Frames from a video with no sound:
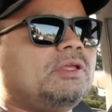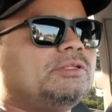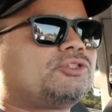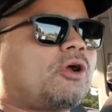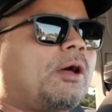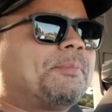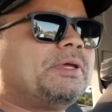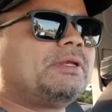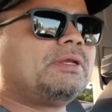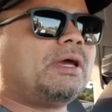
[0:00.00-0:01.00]

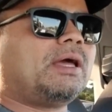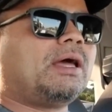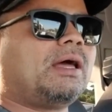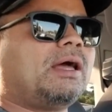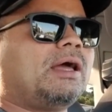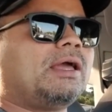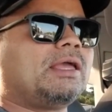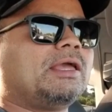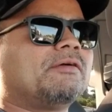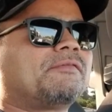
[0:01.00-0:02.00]
Dropping,
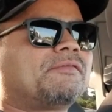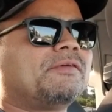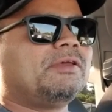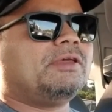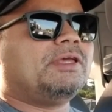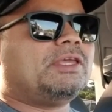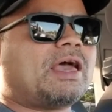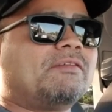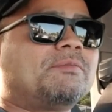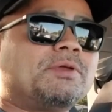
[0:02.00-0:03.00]
if you
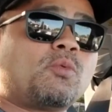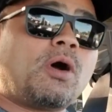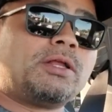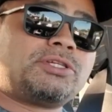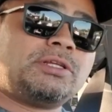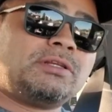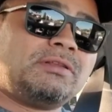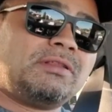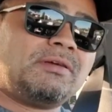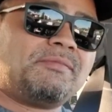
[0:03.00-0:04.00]
haven't been watching
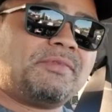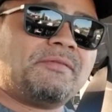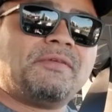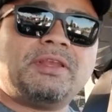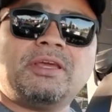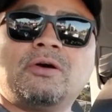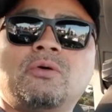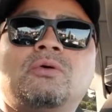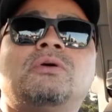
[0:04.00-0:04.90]
the video,